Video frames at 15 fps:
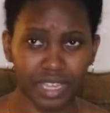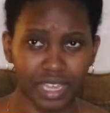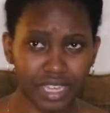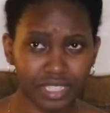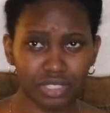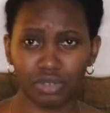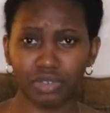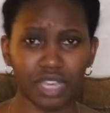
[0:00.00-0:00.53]

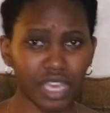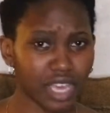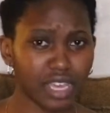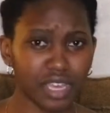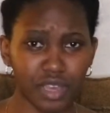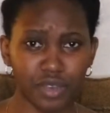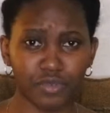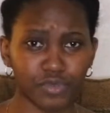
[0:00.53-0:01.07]
It's
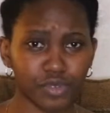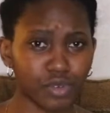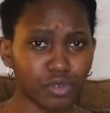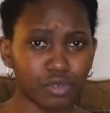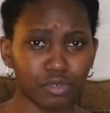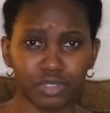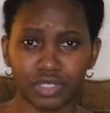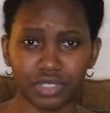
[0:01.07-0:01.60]
okay if
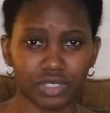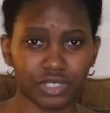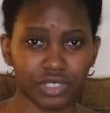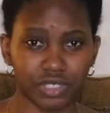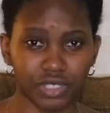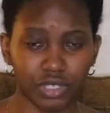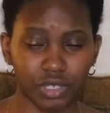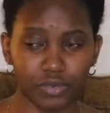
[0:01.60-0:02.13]
you
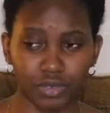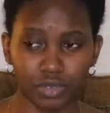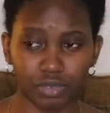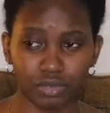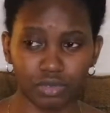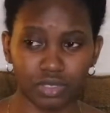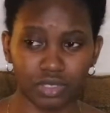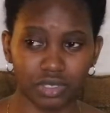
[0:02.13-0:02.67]

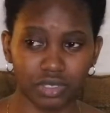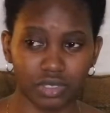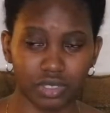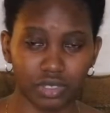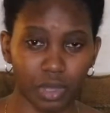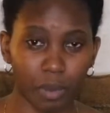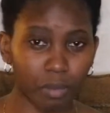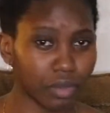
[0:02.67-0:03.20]

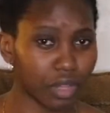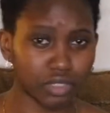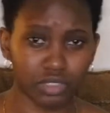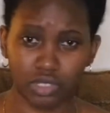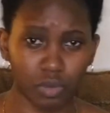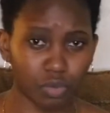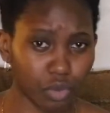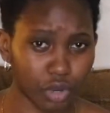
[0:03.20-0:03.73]
stumble on
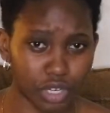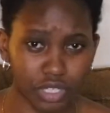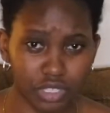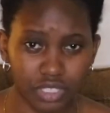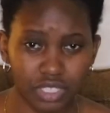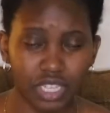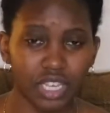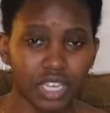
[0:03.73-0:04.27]
some
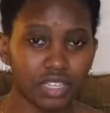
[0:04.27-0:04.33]
words.